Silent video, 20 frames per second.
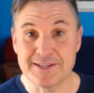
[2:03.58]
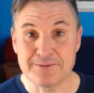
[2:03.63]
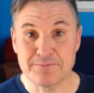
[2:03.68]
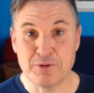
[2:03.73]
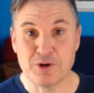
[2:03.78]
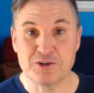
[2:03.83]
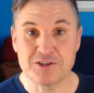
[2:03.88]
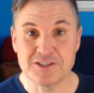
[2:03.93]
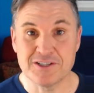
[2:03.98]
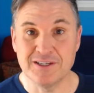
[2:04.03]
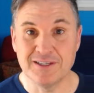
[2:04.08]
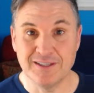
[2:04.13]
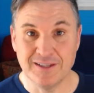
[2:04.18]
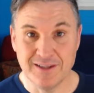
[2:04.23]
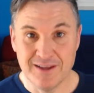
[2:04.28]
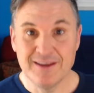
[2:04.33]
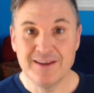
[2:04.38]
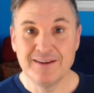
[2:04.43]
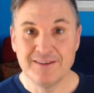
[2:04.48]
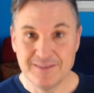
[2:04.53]
this person
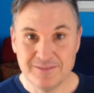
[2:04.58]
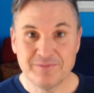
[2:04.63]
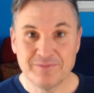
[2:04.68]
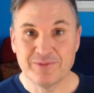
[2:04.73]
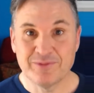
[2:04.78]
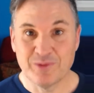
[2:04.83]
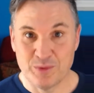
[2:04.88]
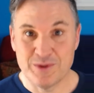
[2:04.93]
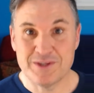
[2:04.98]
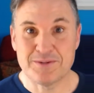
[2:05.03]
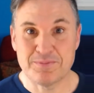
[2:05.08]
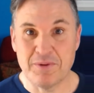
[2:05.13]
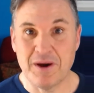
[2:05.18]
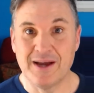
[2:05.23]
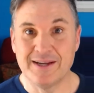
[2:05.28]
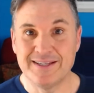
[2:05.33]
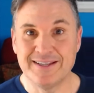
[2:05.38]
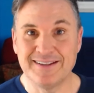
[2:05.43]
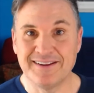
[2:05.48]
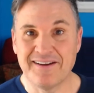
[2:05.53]

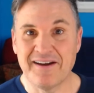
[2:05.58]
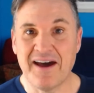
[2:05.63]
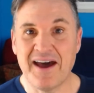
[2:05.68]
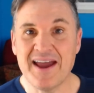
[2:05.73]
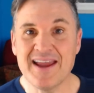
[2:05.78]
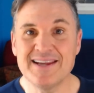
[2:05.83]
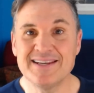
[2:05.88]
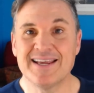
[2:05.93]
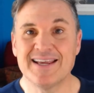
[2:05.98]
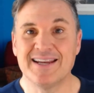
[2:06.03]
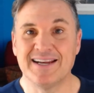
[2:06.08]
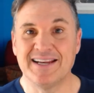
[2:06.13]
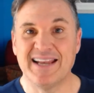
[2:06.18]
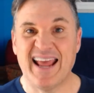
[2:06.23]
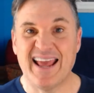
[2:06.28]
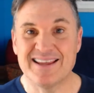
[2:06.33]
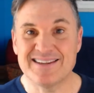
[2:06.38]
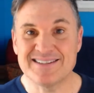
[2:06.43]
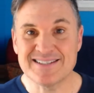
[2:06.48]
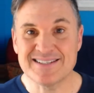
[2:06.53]
responded in kind, and
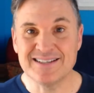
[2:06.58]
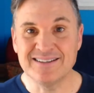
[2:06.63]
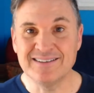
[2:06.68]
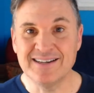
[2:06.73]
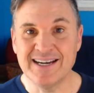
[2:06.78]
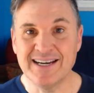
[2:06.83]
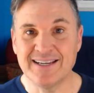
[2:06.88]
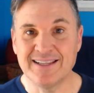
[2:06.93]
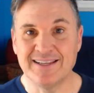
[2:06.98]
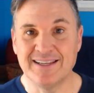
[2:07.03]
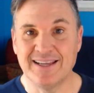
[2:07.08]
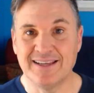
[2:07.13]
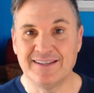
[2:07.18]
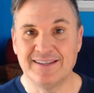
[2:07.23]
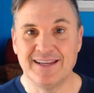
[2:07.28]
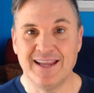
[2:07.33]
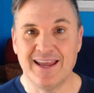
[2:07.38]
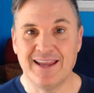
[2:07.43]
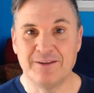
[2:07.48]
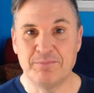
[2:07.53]
it escalated,
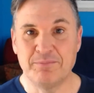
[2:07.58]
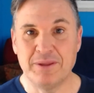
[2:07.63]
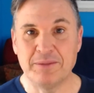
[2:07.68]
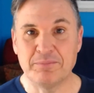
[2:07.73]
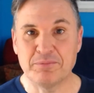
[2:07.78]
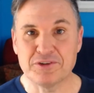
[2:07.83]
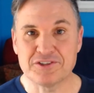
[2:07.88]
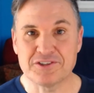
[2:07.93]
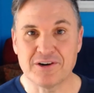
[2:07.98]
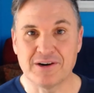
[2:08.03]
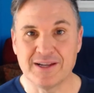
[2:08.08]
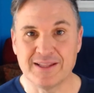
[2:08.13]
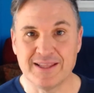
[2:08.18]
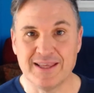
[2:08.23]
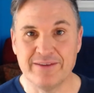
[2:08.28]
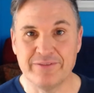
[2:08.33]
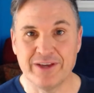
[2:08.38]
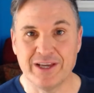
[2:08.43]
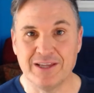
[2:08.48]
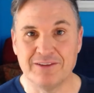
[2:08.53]
and people started
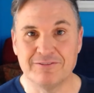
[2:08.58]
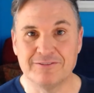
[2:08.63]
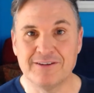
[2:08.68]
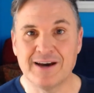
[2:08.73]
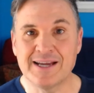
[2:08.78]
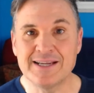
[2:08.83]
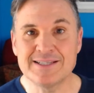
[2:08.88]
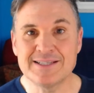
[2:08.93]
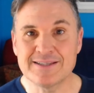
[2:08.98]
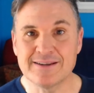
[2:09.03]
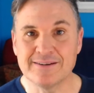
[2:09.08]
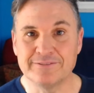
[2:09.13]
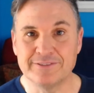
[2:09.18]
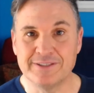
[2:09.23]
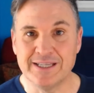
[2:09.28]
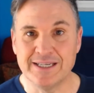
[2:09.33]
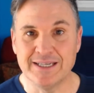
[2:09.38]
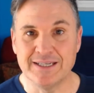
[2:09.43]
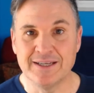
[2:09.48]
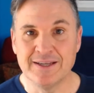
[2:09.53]
giving advice
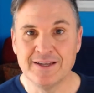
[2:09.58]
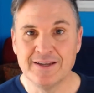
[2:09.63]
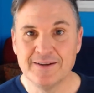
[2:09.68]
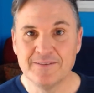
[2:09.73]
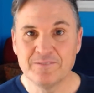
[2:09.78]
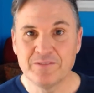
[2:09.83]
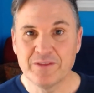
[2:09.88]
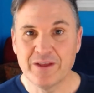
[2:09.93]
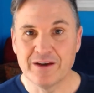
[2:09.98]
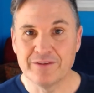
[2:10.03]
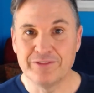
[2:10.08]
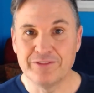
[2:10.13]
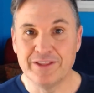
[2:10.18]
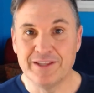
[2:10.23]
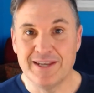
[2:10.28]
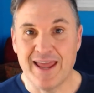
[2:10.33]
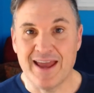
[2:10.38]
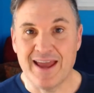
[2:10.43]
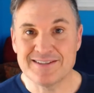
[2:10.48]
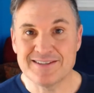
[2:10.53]
of the
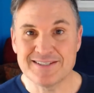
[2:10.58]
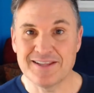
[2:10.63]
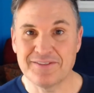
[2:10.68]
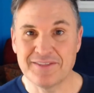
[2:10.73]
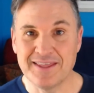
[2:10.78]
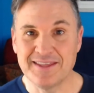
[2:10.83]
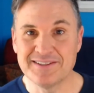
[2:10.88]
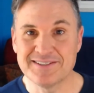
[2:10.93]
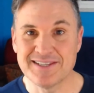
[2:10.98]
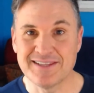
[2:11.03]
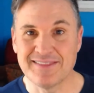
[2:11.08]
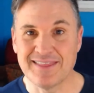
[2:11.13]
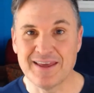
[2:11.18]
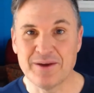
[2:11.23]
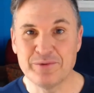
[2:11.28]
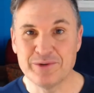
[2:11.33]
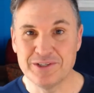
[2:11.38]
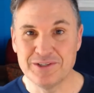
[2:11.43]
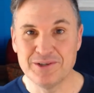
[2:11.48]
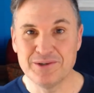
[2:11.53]
nasty things that
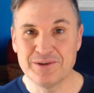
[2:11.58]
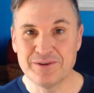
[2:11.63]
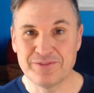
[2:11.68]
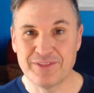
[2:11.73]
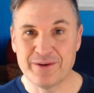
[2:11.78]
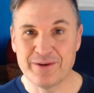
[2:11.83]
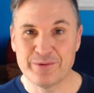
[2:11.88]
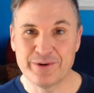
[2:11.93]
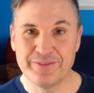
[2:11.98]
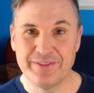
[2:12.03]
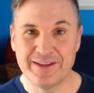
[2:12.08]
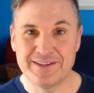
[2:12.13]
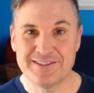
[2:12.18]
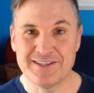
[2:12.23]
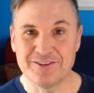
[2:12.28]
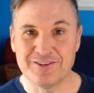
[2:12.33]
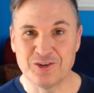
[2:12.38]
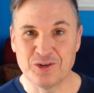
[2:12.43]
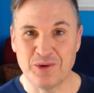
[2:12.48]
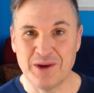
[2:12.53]
they would do if they were in that
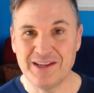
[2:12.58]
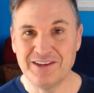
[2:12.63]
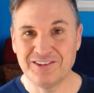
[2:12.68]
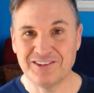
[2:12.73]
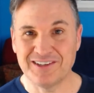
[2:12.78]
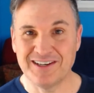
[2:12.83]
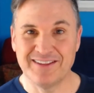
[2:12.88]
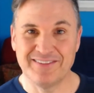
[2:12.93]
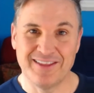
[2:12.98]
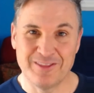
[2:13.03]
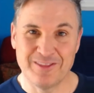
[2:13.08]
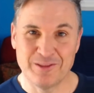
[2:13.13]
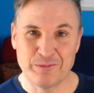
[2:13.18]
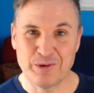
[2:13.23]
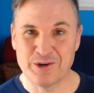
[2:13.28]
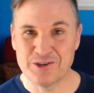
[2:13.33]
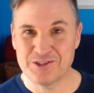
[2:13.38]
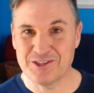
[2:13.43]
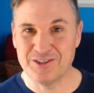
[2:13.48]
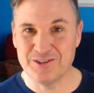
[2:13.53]
situation. And then the
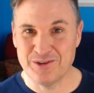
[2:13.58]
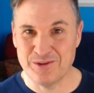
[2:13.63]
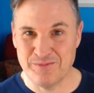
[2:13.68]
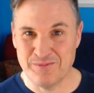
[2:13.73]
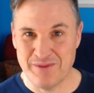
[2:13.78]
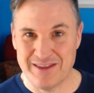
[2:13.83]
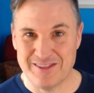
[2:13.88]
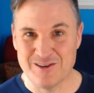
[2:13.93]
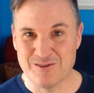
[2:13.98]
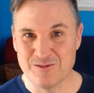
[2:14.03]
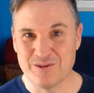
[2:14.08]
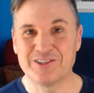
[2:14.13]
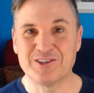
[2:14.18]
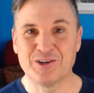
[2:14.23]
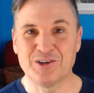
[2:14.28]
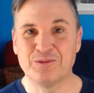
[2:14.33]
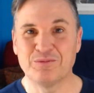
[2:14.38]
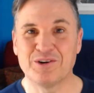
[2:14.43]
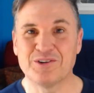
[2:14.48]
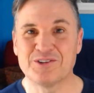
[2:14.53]
person who made the
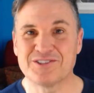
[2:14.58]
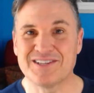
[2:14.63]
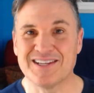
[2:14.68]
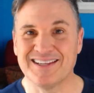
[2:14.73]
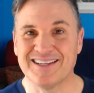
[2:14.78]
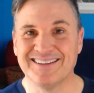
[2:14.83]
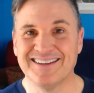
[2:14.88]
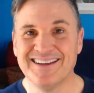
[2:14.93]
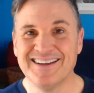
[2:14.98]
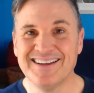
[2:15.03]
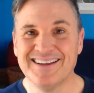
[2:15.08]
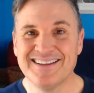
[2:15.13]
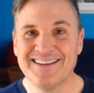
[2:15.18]
original posting